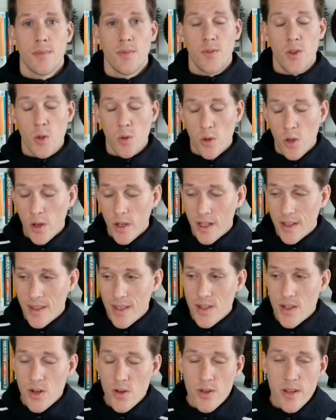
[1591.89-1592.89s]
if you look at
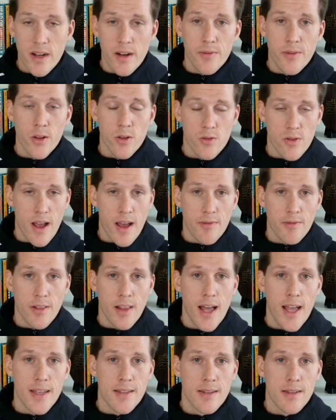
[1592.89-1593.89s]
this year's NFL draft
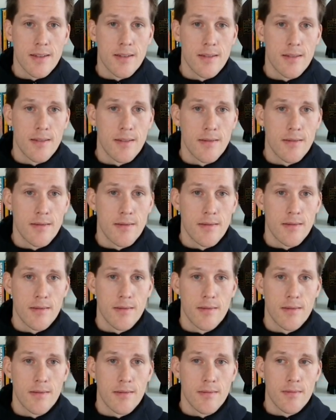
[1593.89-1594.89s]
class,
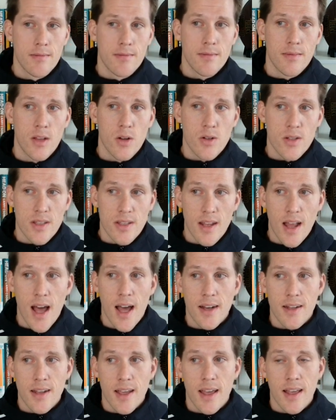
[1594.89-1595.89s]
there's
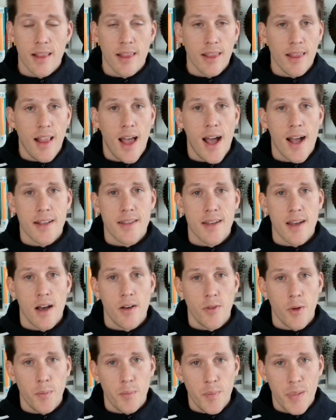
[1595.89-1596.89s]
not a lot
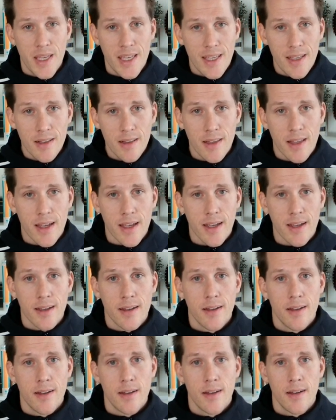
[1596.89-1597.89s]
of appealing
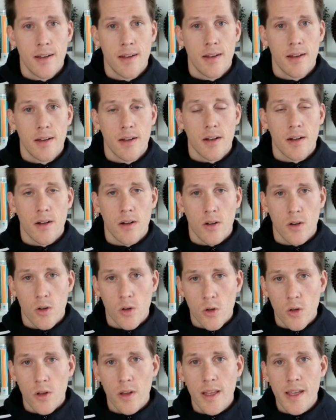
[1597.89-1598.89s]

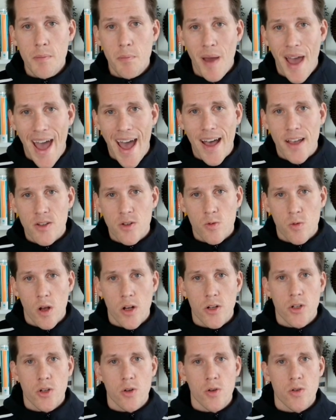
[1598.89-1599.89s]
early pass
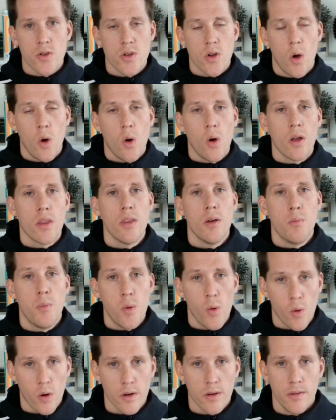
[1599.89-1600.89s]
rushers on the
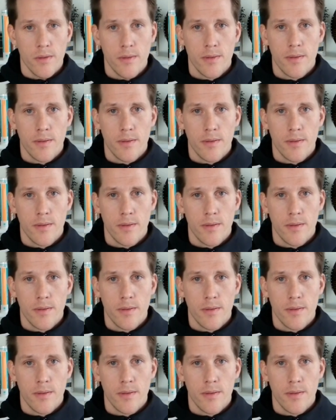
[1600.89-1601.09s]
board.